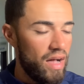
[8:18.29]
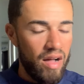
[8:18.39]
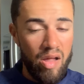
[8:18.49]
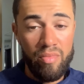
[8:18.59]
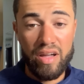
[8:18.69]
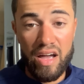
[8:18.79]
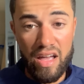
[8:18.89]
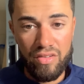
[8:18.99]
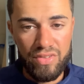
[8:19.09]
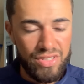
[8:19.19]
I am a
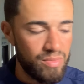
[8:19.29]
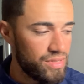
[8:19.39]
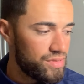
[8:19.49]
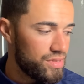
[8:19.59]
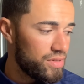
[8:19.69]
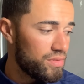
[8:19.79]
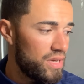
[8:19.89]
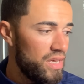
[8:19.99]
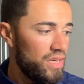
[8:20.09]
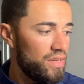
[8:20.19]
kayak fisherman, so
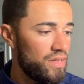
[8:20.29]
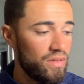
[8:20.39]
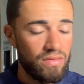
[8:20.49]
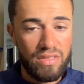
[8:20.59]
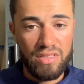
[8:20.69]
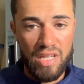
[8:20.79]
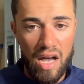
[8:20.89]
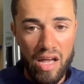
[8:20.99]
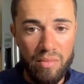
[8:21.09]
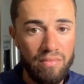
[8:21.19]

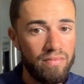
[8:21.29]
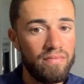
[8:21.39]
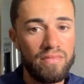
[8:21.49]
time